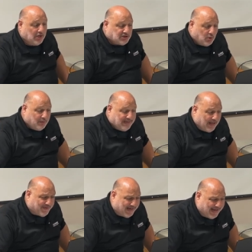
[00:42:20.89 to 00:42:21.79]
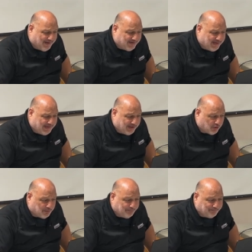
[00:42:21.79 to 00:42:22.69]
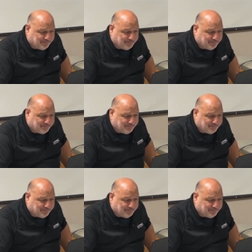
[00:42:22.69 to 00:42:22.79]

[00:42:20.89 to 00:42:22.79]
So now that I have it in here,